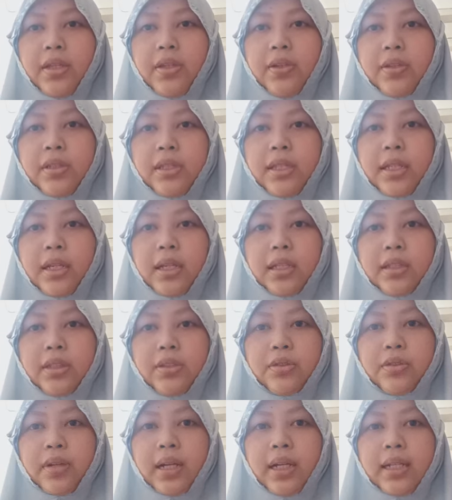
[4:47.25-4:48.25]
Using
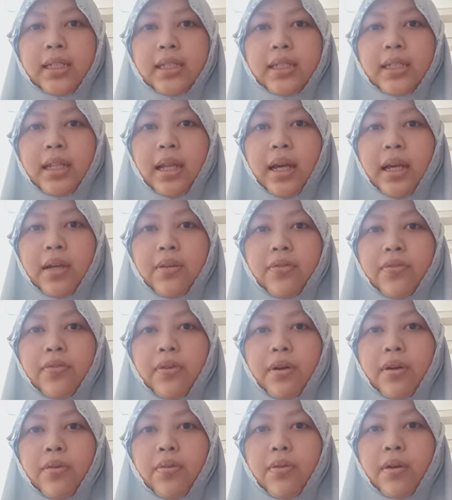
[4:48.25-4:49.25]
contracts like
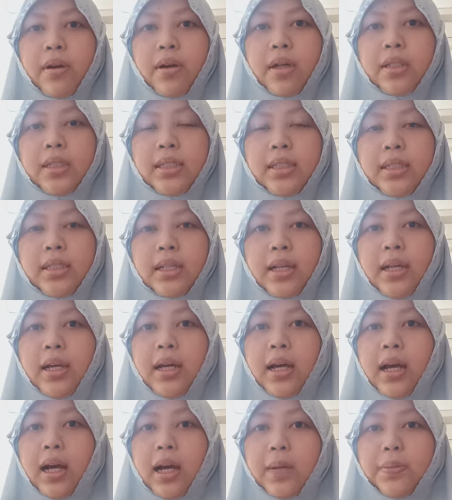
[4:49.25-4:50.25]
forwards,
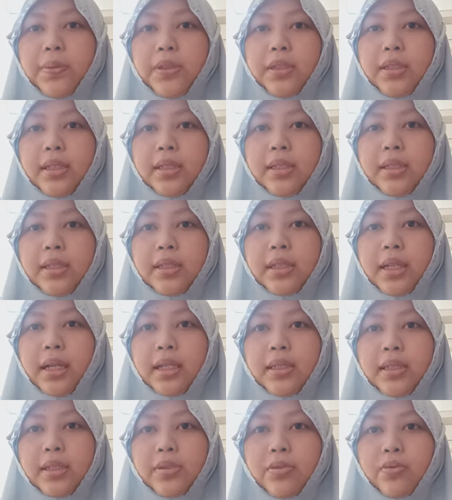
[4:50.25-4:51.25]
options,
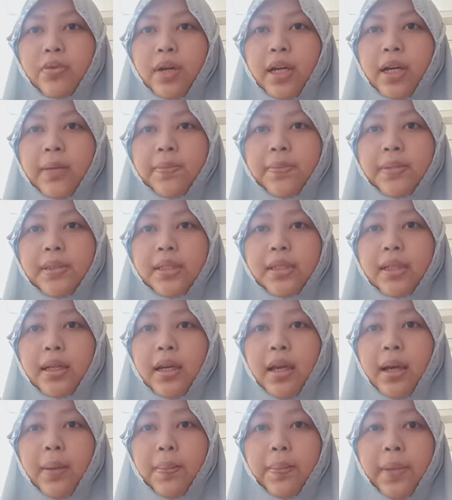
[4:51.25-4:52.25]
and swaps,
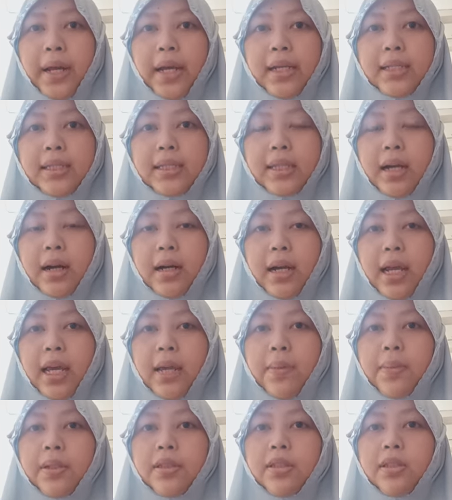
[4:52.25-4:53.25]
banks are
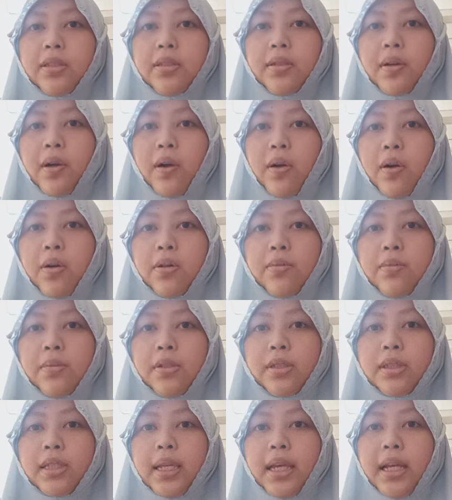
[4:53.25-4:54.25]
able to
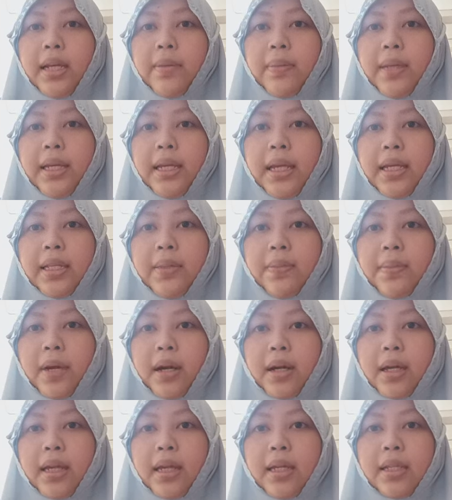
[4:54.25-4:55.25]
almost eliminate
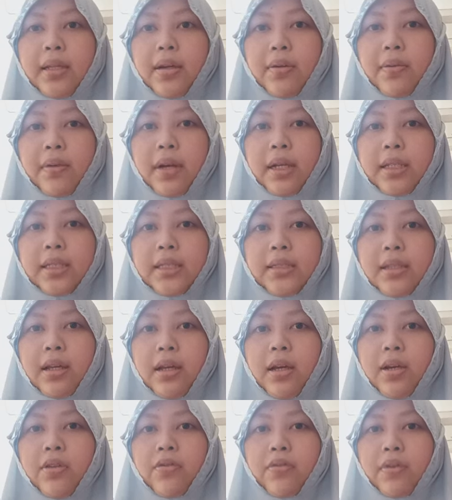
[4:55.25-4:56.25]
market risk
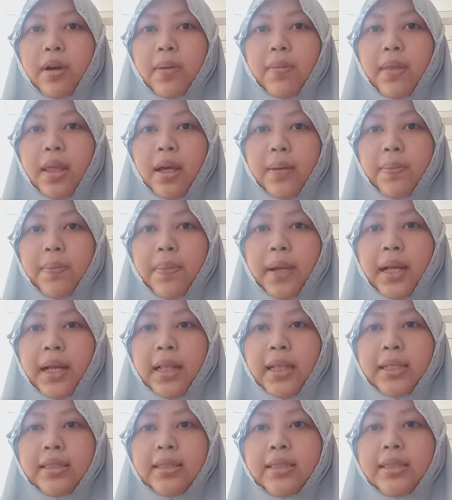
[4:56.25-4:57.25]
from their
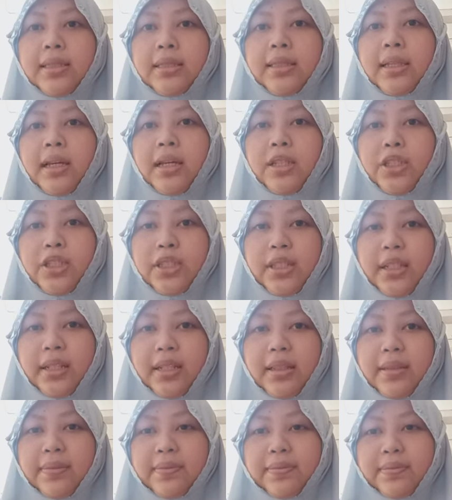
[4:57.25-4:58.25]
balance
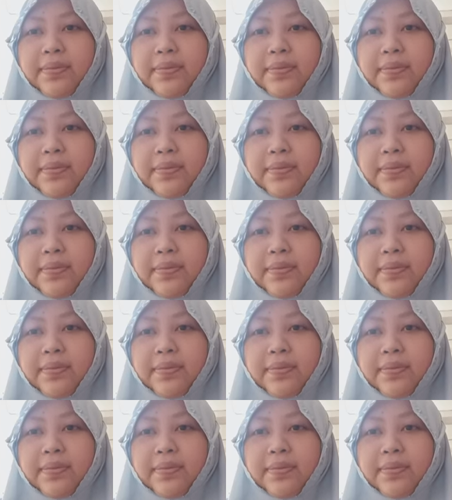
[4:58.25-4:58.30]
sheet.